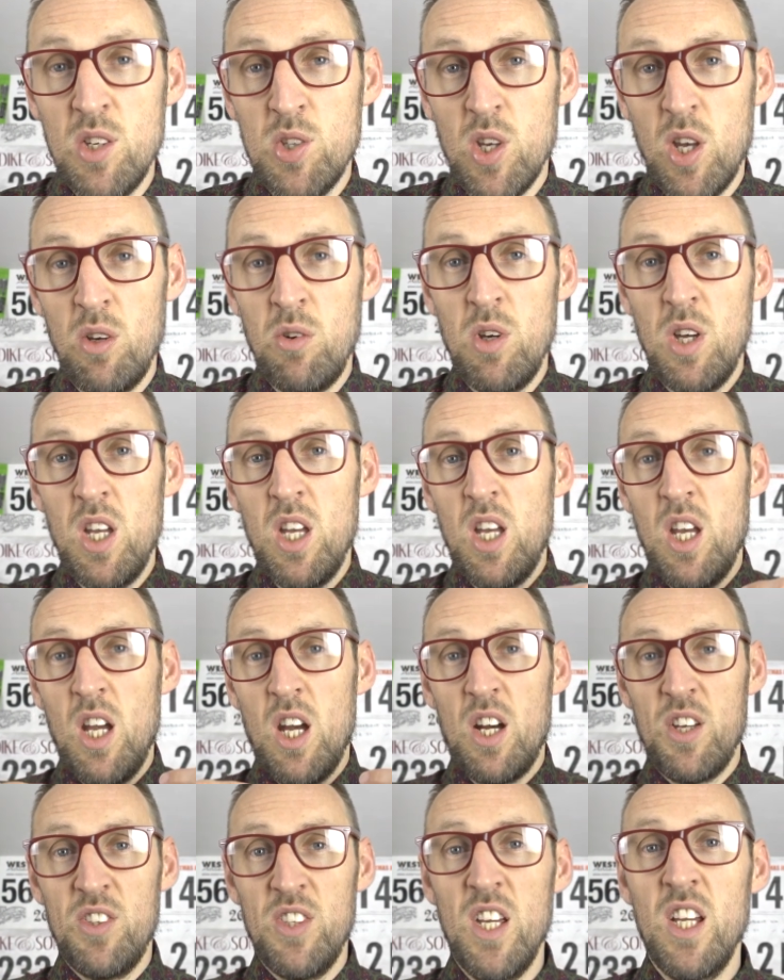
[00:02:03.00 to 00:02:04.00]
So
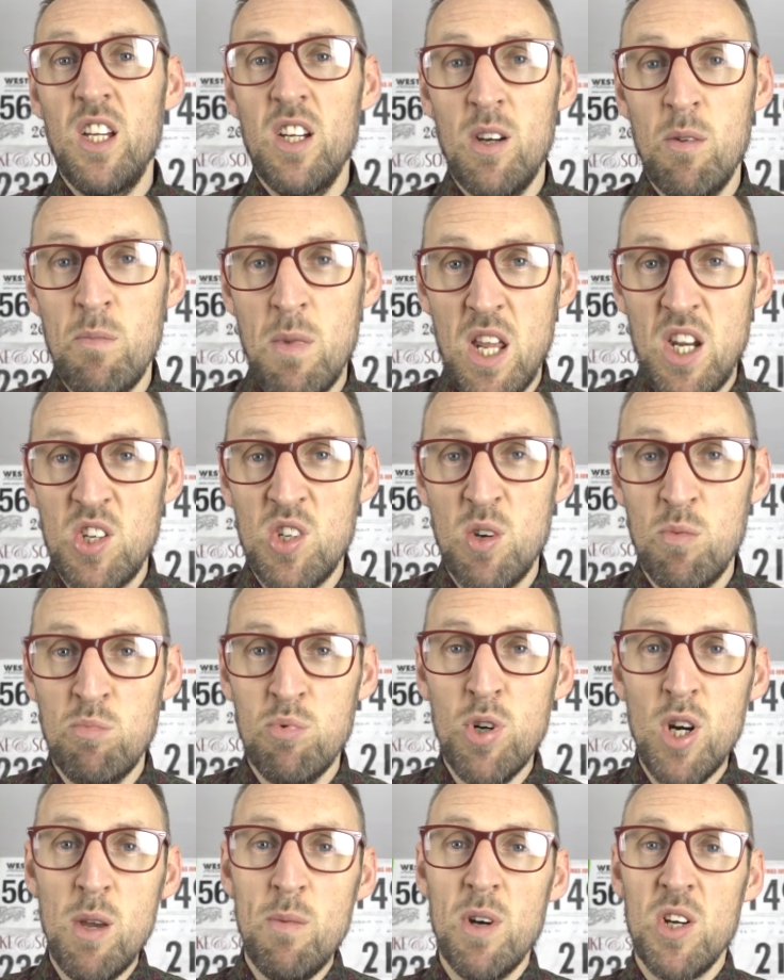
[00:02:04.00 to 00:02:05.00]
I think I managed to
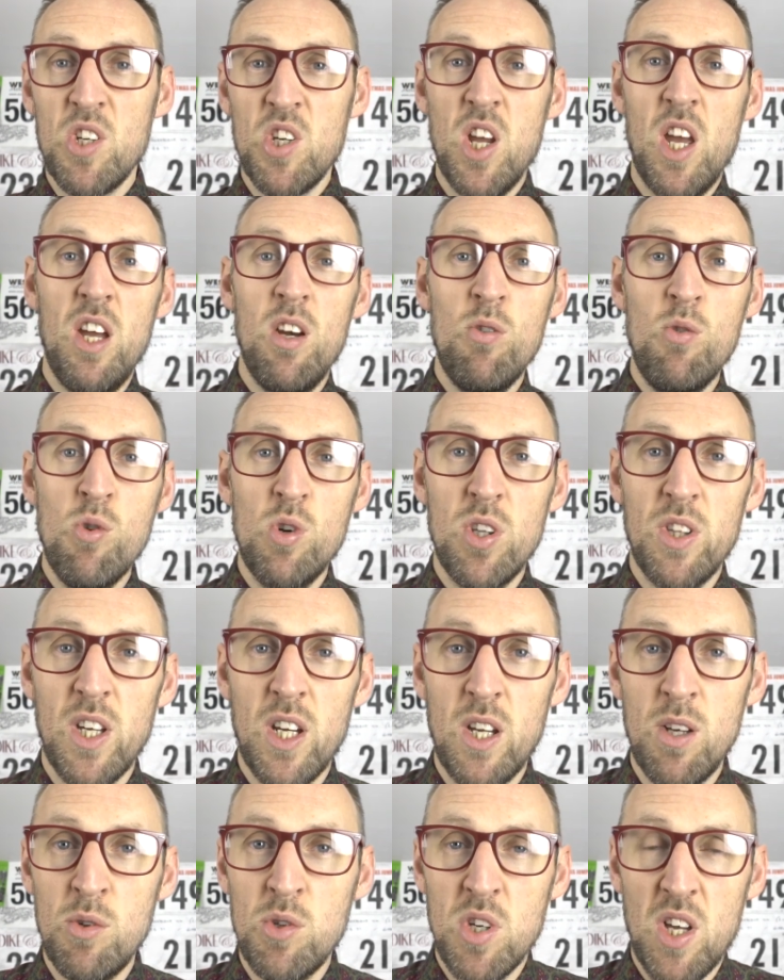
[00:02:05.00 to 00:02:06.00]
pretty much hit all of
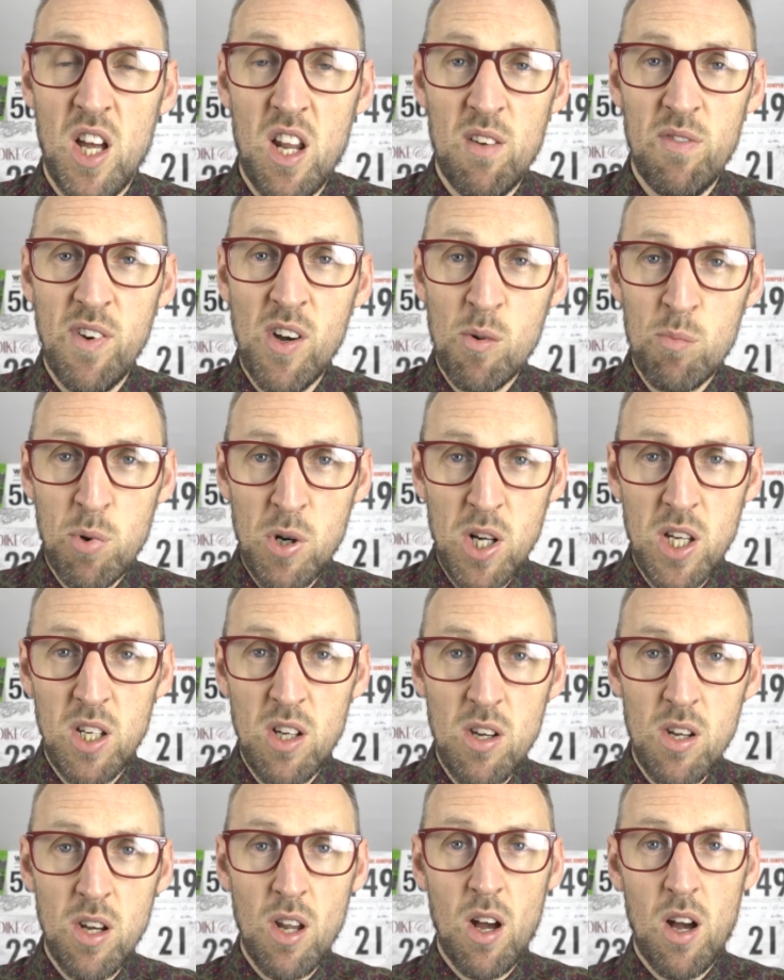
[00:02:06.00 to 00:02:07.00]
those and I felt pretty
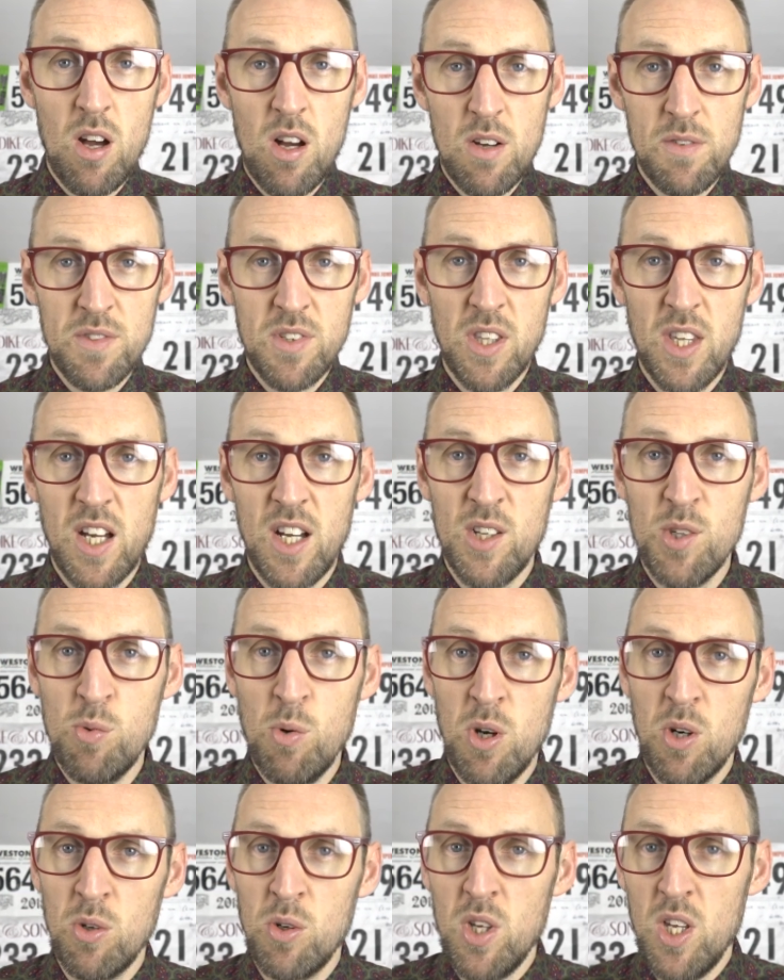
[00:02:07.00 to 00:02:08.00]
good after that as
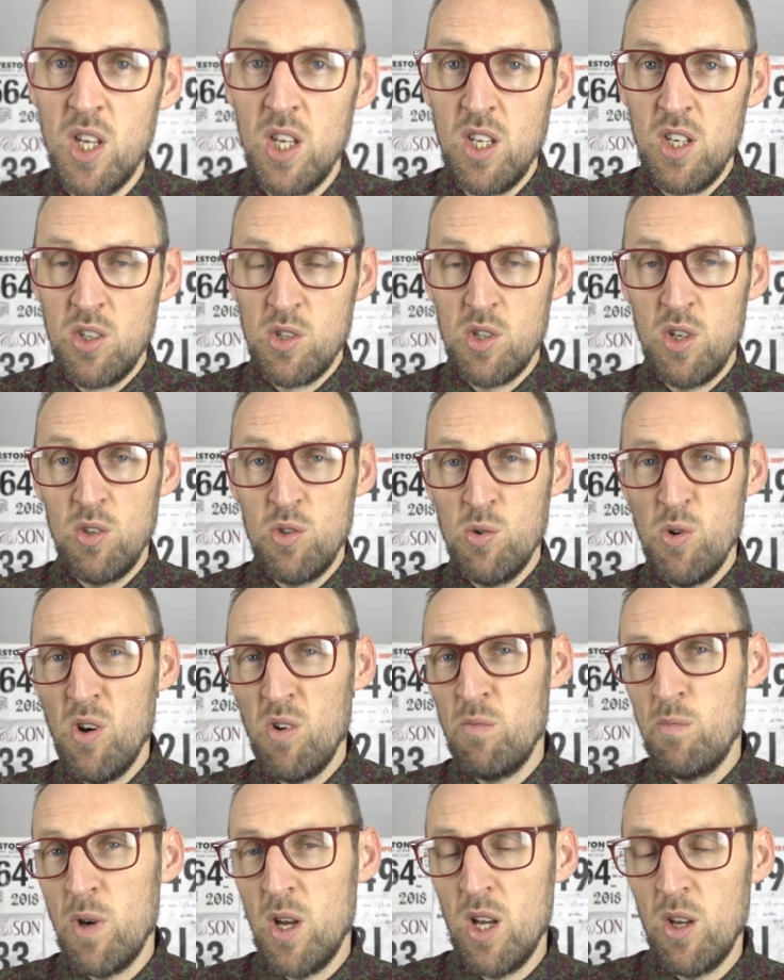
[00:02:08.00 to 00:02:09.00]
well. So
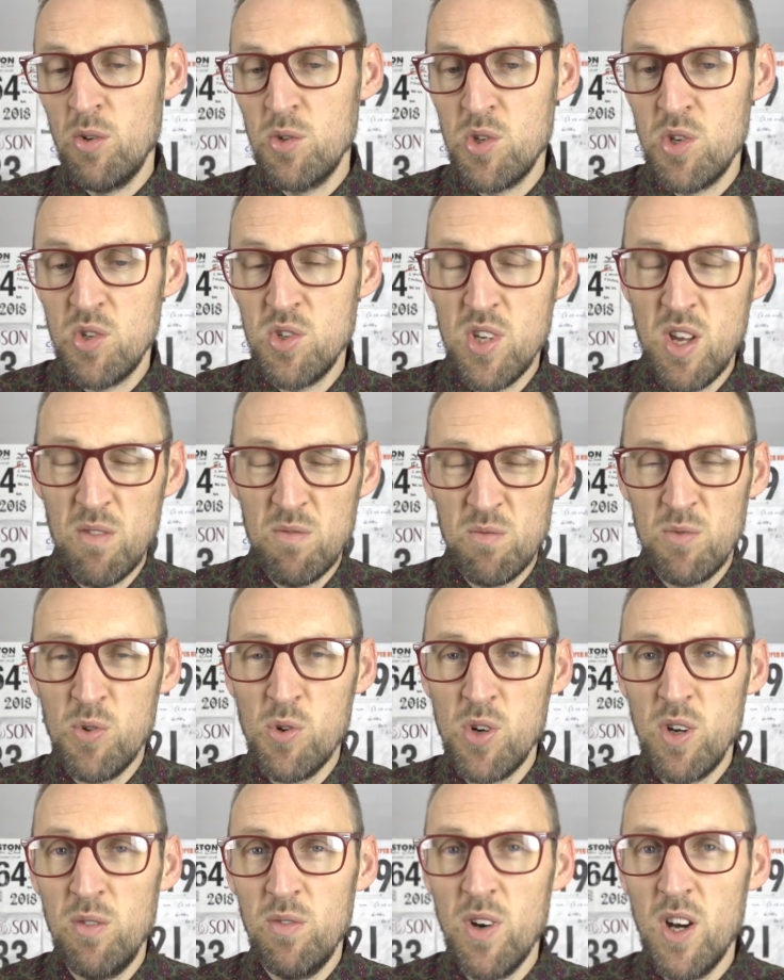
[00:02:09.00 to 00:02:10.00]
12 miles at
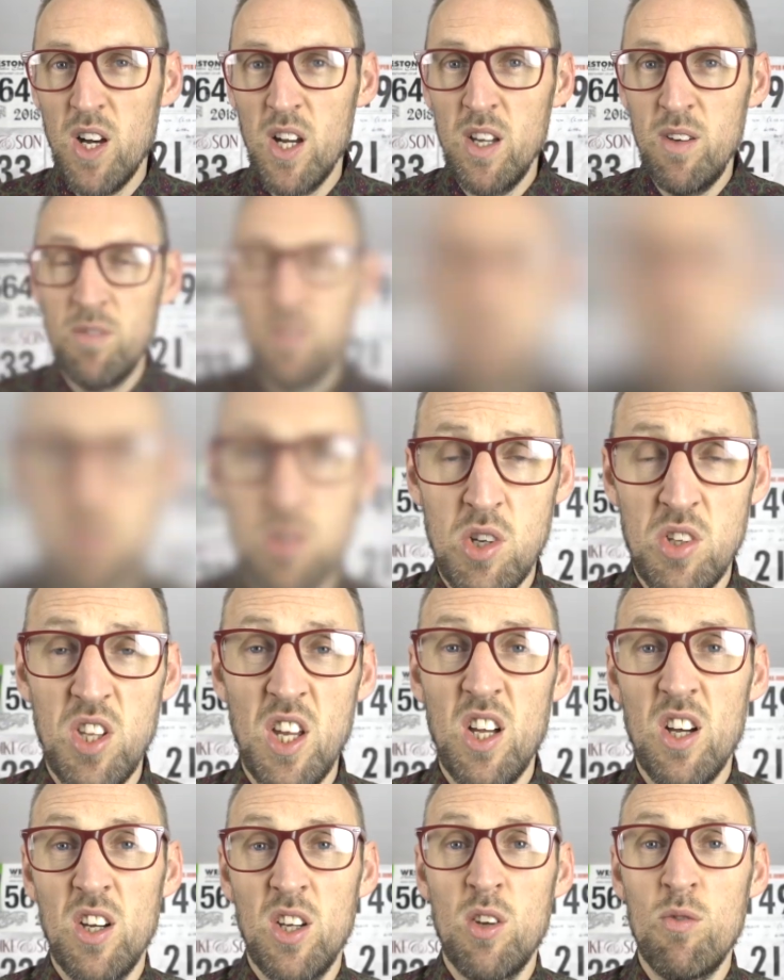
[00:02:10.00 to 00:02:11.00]
7.45. So I
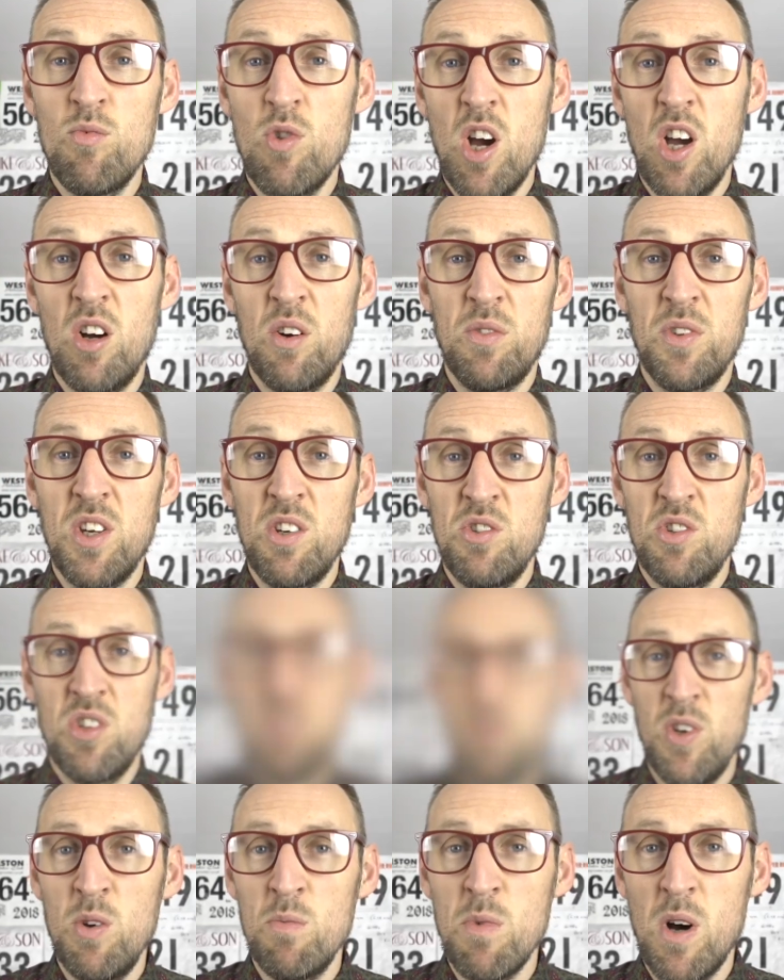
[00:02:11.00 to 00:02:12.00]
think I can write off those
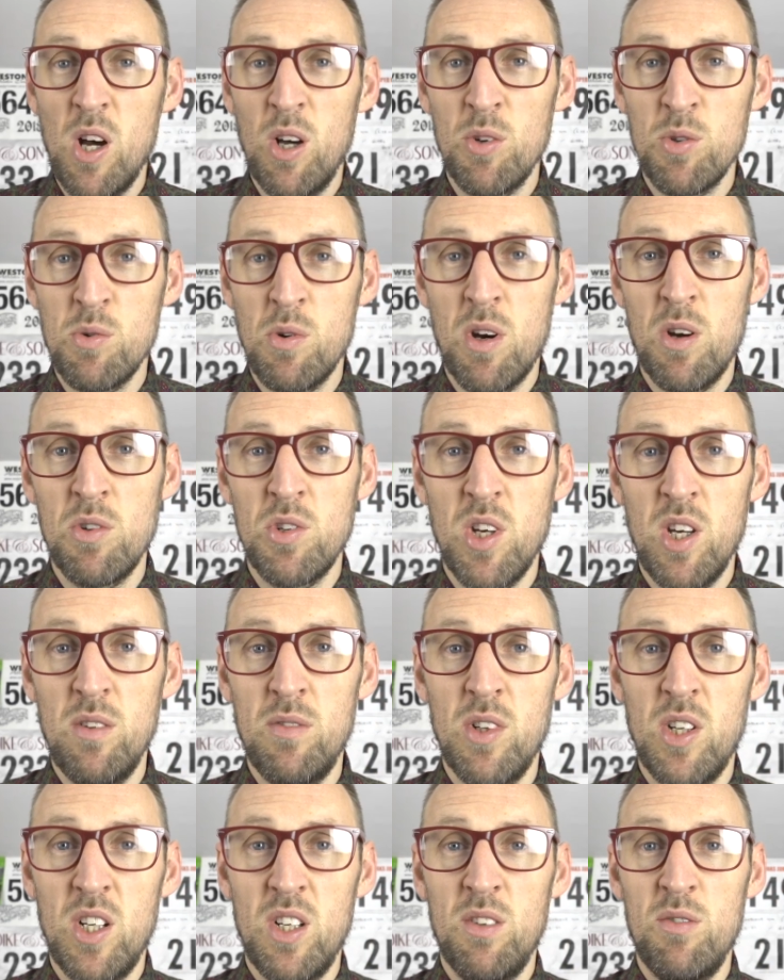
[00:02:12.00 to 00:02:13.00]
few miles where I was
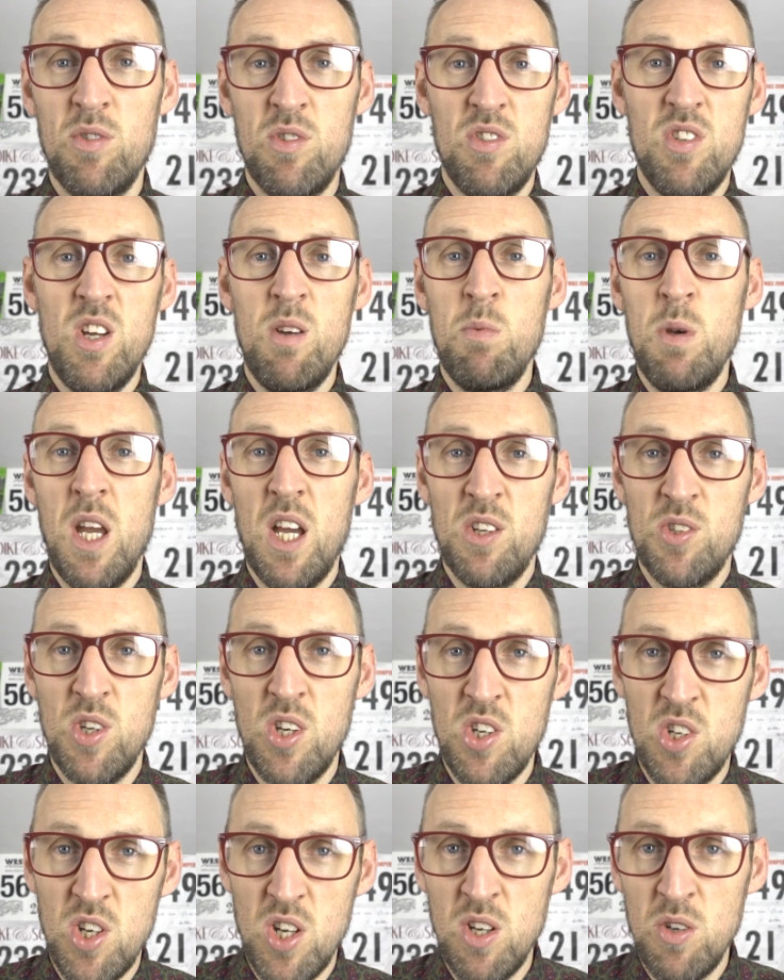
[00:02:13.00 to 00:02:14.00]
over GPS
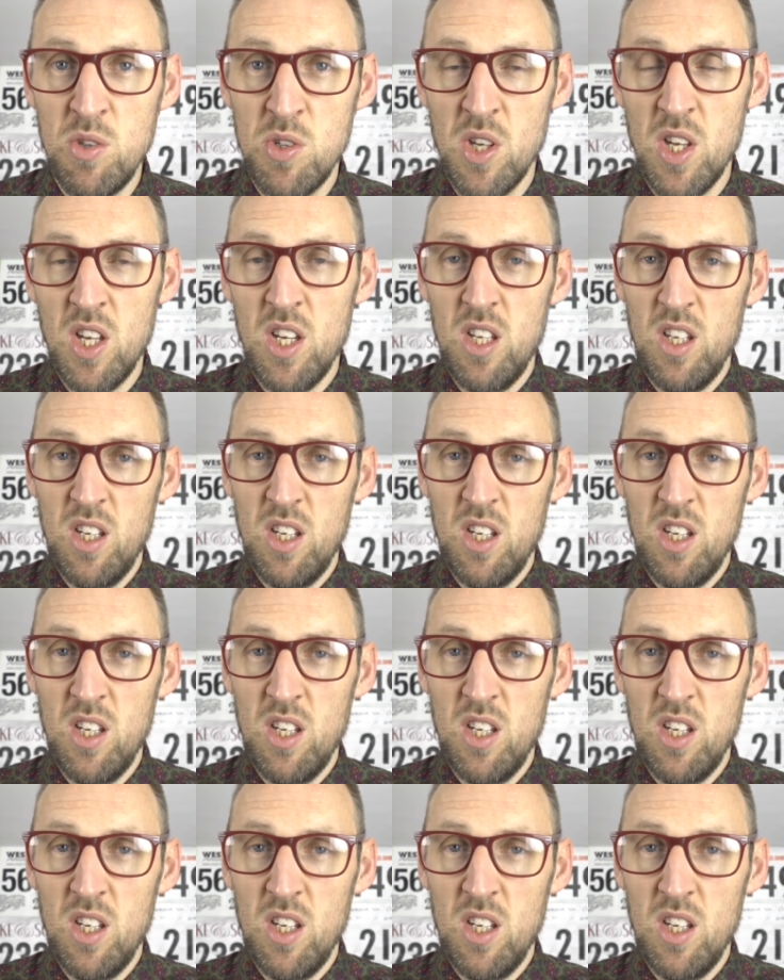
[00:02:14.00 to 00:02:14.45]
issues.